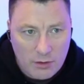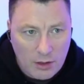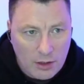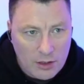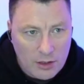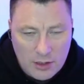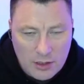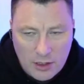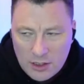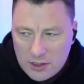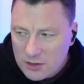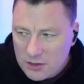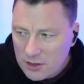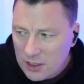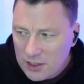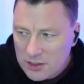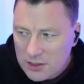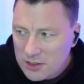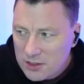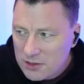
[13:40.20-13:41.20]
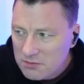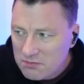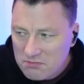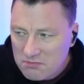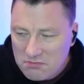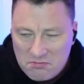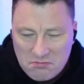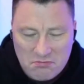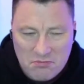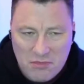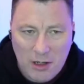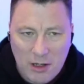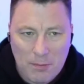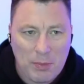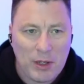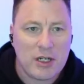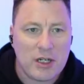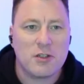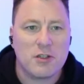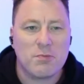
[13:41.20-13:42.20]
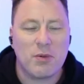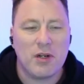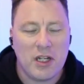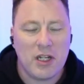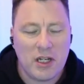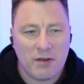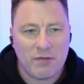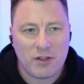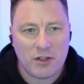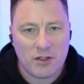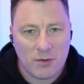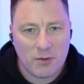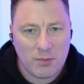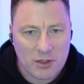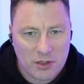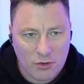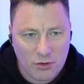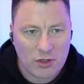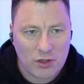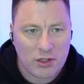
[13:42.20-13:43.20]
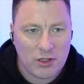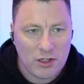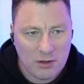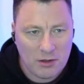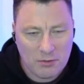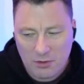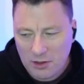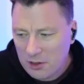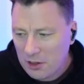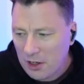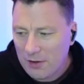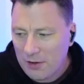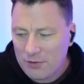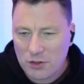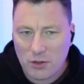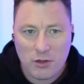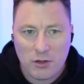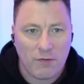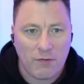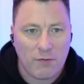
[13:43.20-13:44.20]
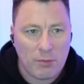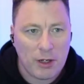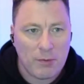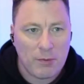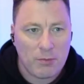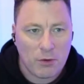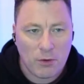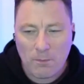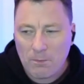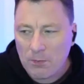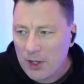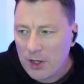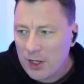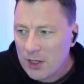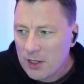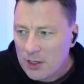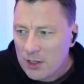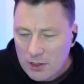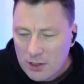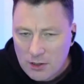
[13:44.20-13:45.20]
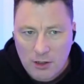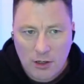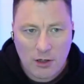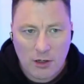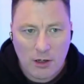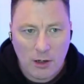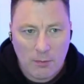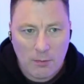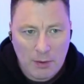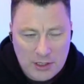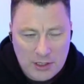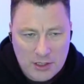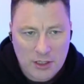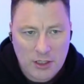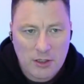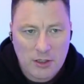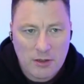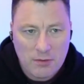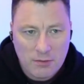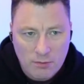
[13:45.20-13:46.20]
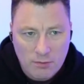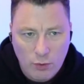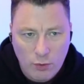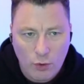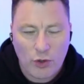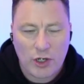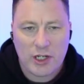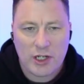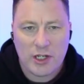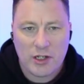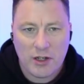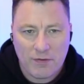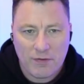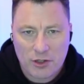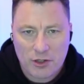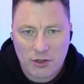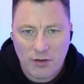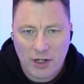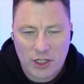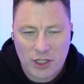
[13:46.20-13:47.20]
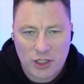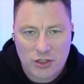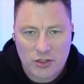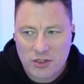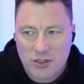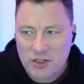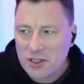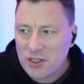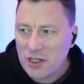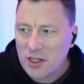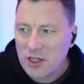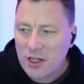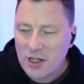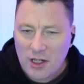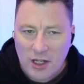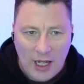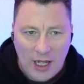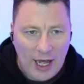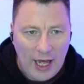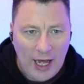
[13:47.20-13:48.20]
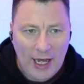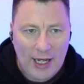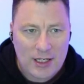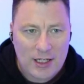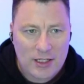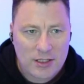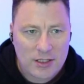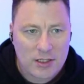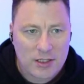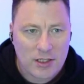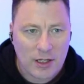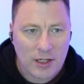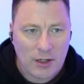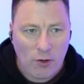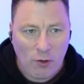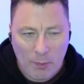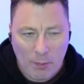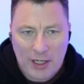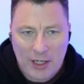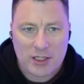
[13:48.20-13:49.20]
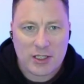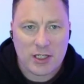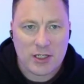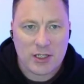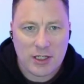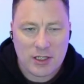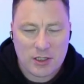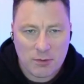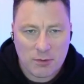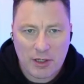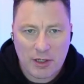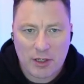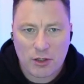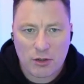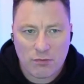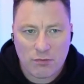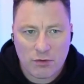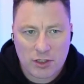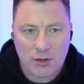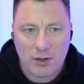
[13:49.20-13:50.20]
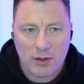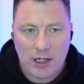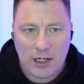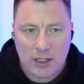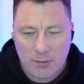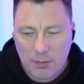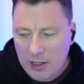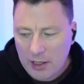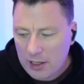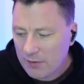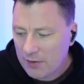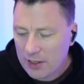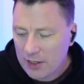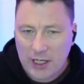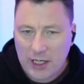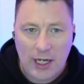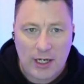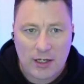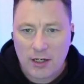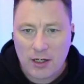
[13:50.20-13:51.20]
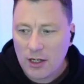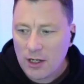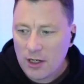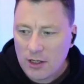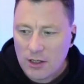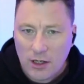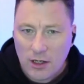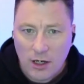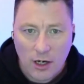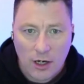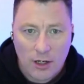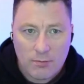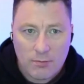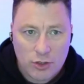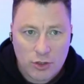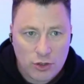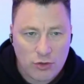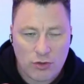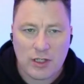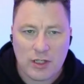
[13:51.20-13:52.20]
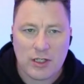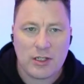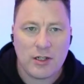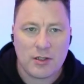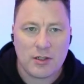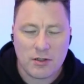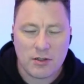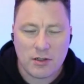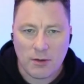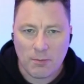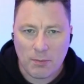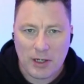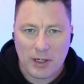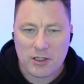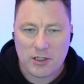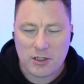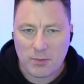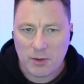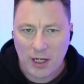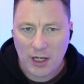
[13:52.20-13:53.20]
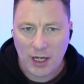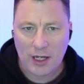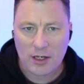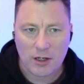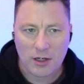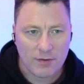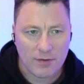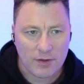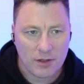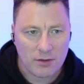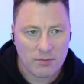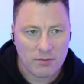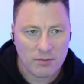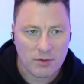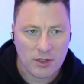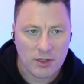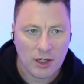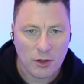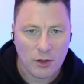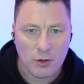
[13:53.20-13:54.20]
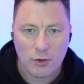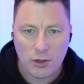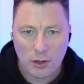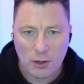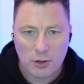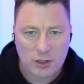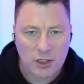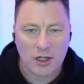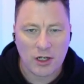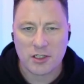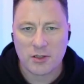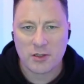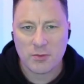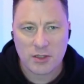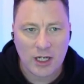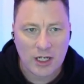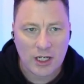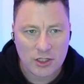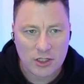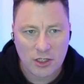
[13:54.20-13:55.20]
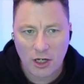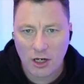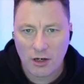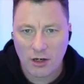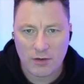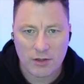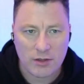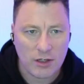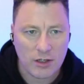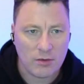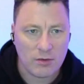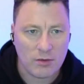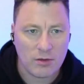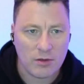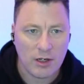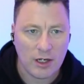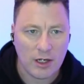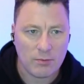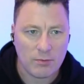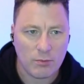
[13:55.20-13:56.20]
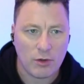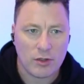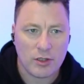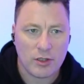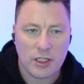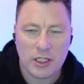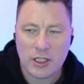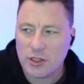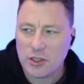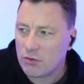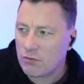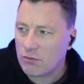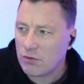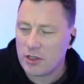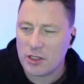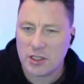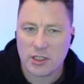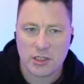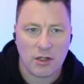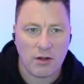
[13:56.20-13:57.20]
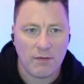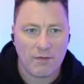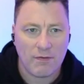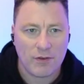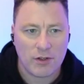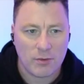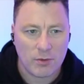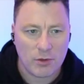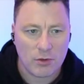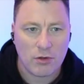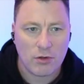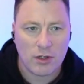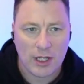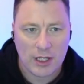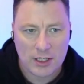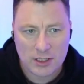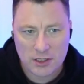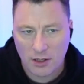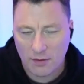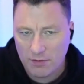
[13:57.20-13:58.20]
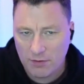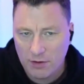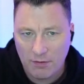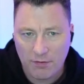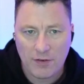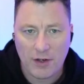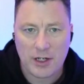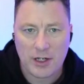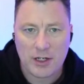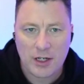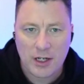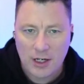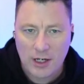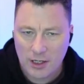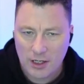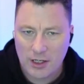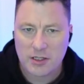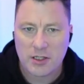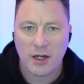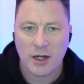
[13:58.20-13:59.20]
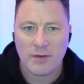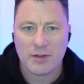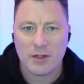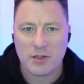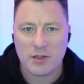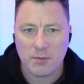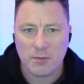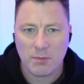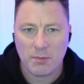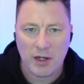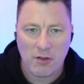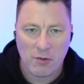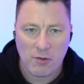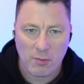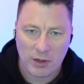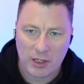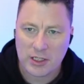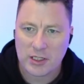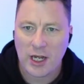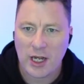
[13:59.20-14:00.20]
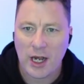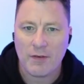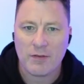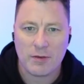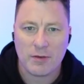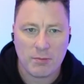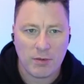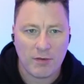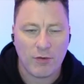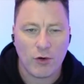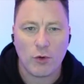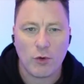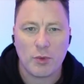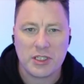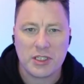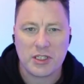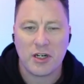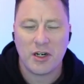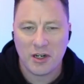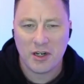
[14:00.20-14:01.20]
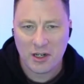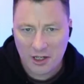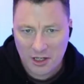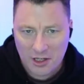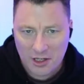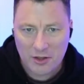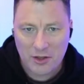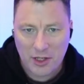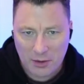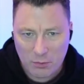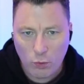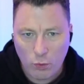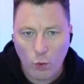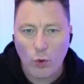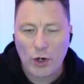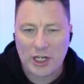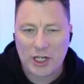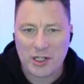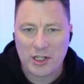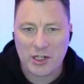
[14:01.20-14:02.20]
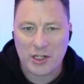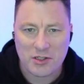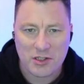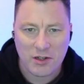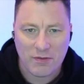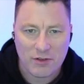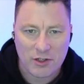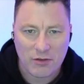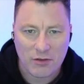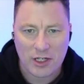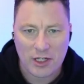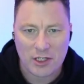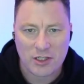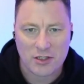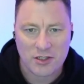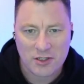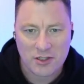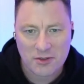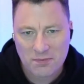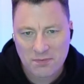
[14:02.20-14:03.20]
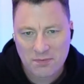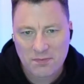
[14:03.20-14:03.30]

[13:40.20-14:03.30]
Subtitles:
it beggars belief that you'd be talking, that you have two different people basically walking in different directions and expecting there to be a good result out the back of it. Again, I'm sure there's lots of debate to be had over, who those customers actually are, and like what needs you really serve for them and all of that stuff. Like, fine, let's have those debates, but let's have them before we start then walking in those different directions.